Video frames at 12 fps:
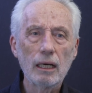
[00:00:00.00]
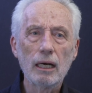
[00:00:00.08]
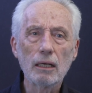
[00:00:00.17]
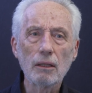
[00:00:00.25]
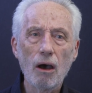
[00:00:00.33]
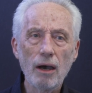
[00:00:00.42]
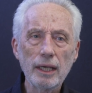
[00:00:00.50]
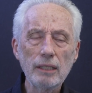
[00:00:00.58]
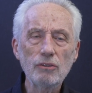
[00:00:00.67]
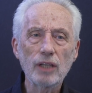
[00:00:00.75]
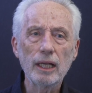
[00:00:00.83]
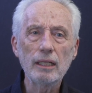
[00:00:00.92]

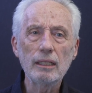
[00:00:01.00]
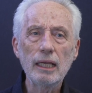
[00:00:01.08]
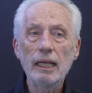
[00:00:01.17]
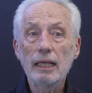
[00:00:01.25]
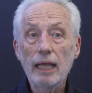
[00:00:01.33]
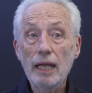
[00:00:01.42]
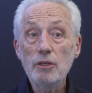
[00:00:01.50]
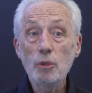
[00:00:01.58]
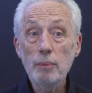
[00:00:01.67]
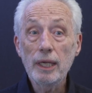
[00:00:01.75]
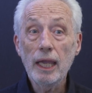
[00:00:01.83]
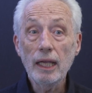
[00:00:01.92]
lines, and you
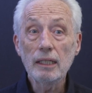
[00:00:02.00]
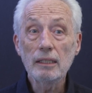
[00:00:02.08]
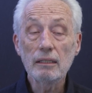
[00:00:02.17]
began